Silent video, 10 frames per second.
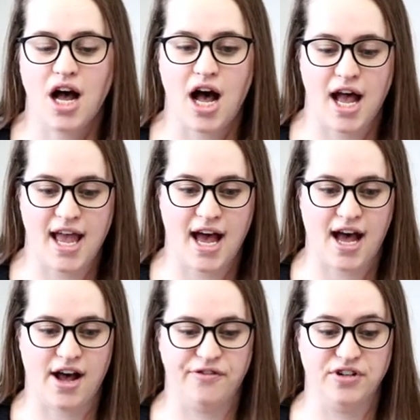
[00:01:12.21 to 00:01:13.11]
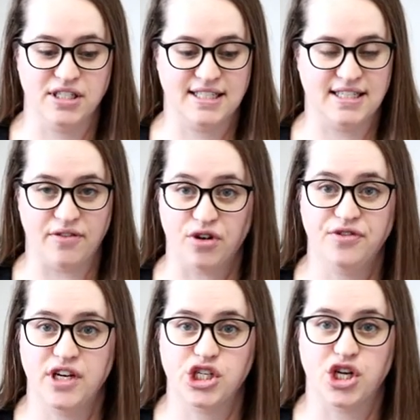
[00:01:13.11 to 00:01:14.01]
I have several
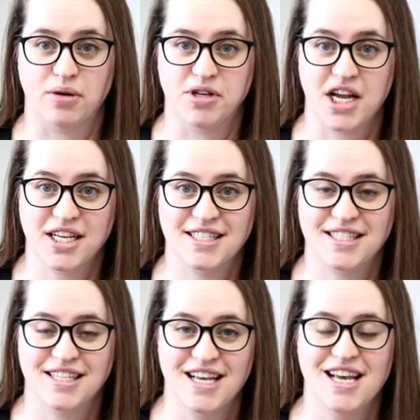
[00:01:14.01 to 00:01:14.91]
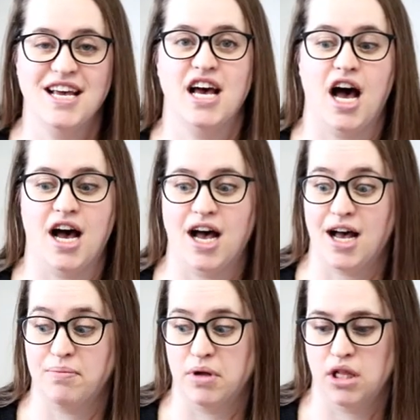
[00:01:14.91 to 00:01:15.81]
finished objects,
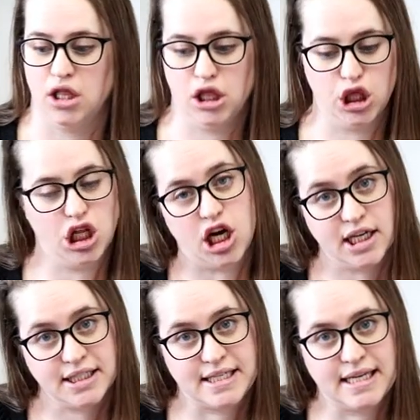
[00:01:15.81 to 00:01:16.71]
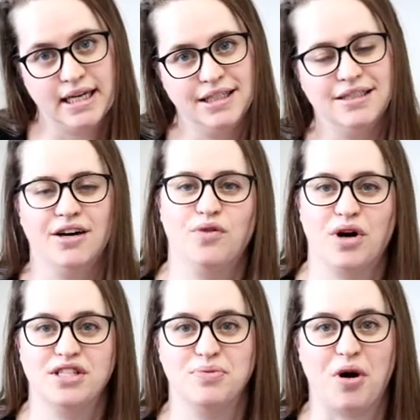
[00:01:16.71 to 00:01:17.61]
lots of
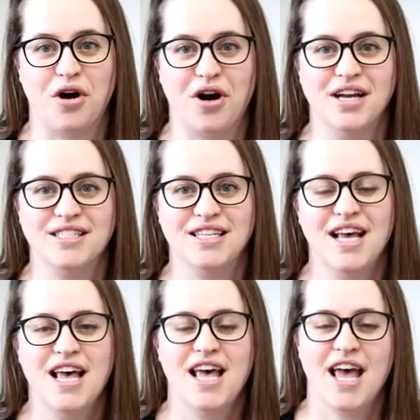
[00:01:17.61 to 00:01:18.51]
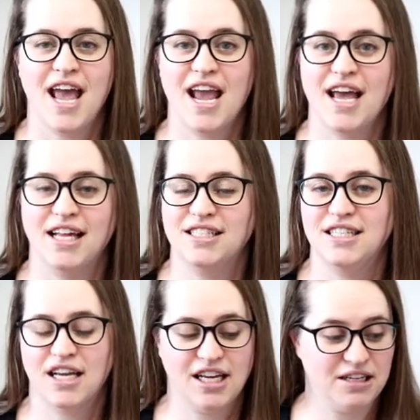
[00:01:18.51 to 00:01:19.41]
works in progress, and
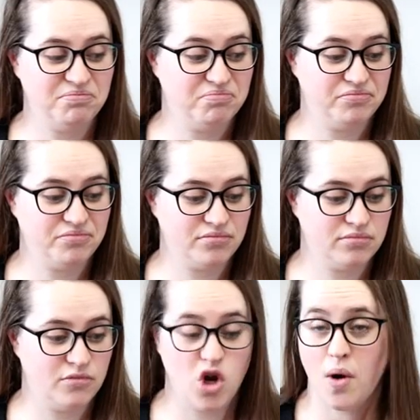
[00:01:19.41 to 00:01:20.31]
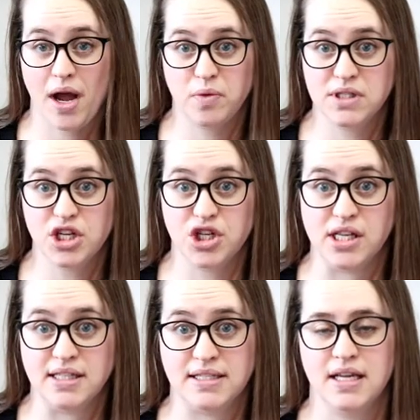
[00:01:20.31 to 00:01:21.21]
no
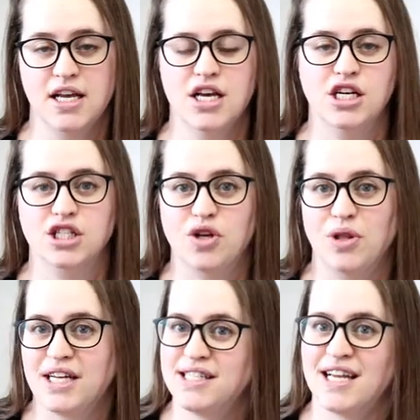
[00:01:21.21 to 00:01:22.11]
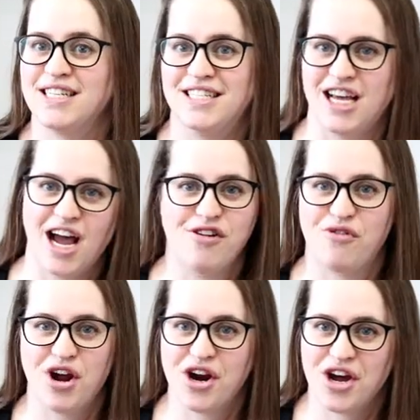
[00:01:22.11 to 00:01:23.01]
acquisitions. So let's dive
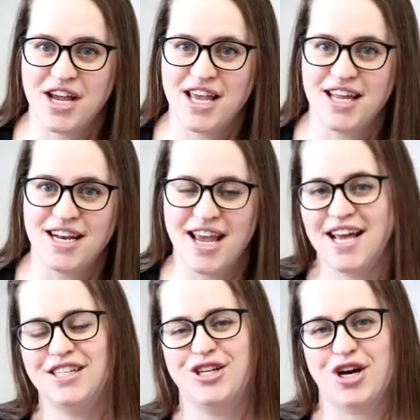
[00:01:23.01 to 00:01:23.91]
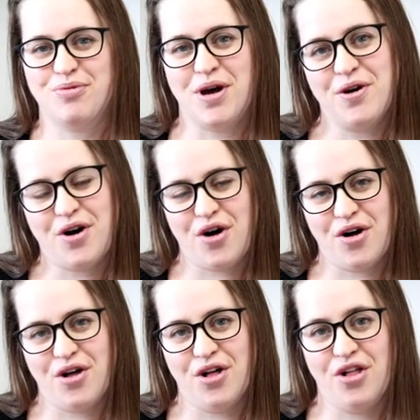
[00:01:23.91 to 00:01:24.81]
right on in and talk about
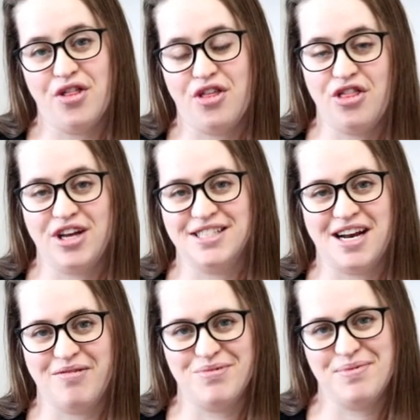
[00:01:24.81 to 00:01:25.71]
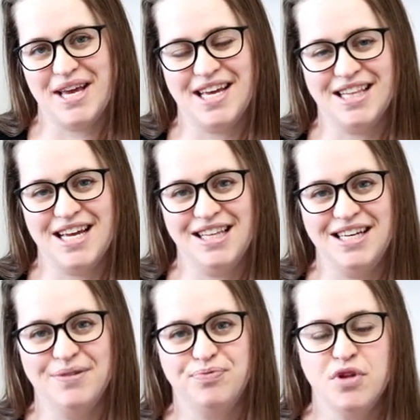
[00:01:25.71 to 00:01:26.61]
all the things that I've been making
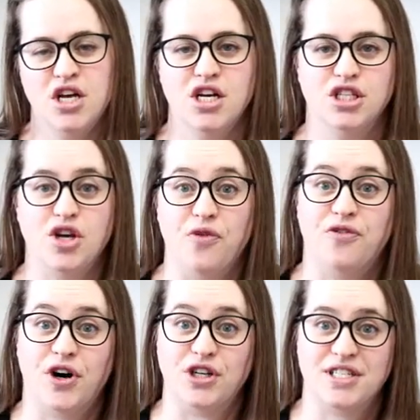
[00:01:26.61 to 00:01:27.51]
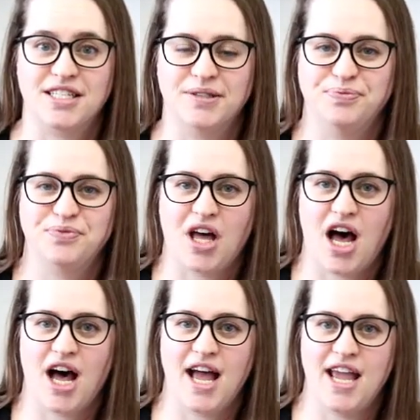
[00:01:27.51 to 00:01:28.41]
lately. So first,
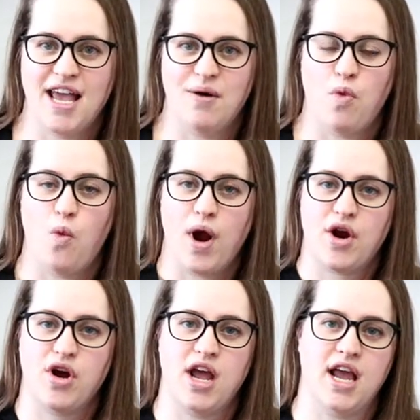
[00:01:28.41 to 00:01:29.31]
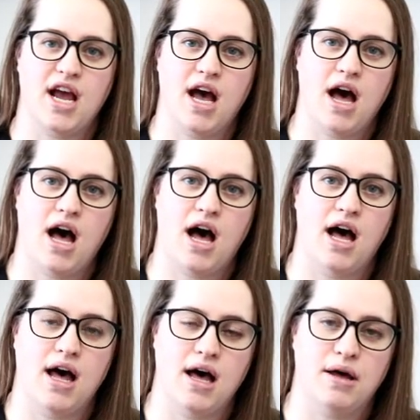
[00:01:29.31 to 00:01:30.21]
I am wearing
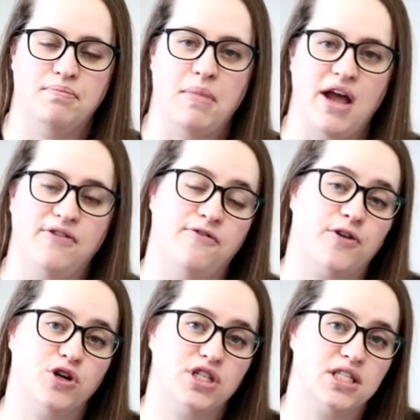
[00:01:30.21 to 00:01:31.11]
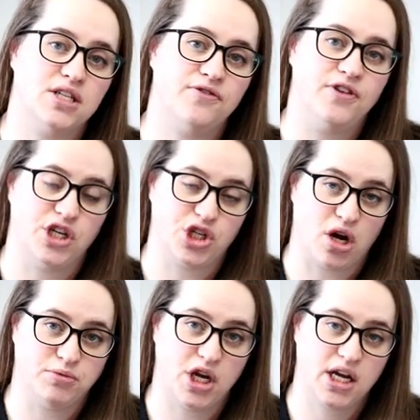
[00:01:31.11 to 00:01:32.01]
my first finished
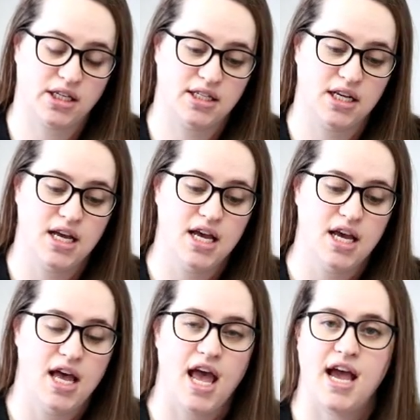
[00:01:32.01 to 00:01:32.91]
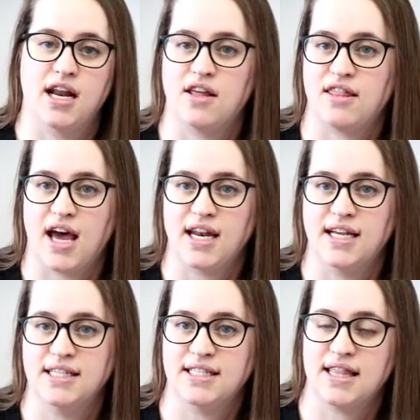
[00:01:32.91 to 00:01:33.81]
object, and that
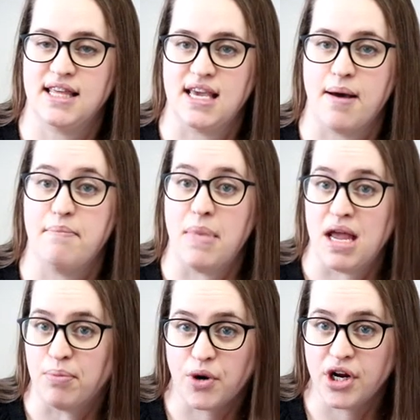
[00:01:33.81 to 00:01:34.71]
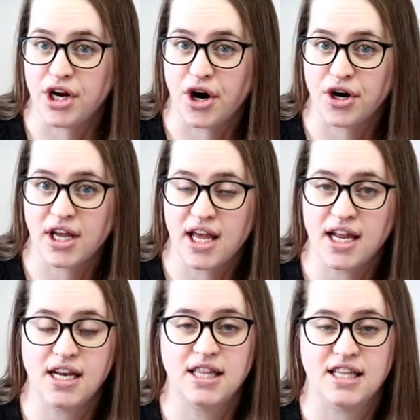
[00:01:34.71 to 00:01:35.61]
is the Mayberry
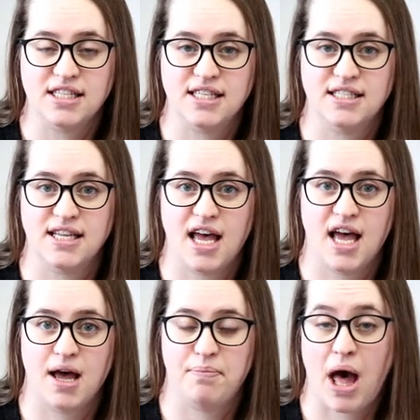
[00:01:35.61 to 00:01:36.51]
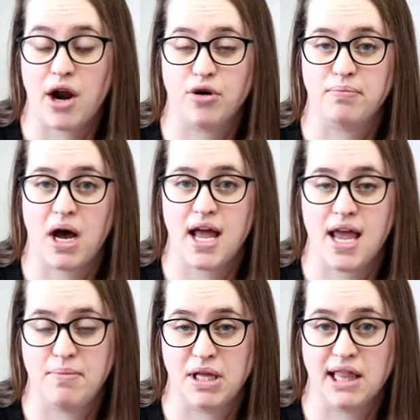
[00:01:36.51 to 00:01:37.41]
cardigan. This is a pattern by
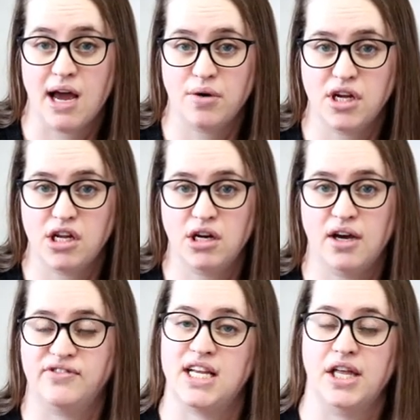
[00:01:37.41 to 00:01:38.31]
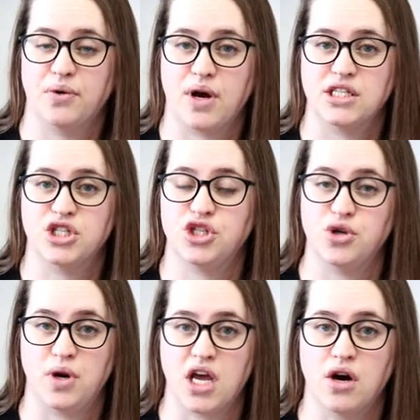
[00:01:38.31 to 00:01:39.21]
Amy Loudon of Tailoress
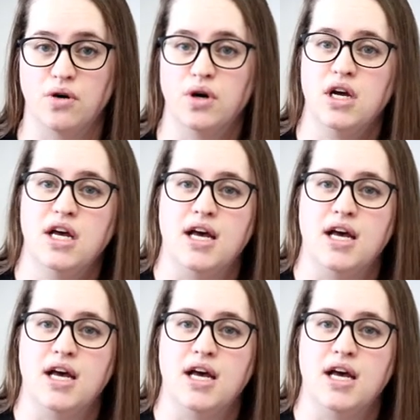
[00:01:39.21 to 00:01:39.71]
Studio.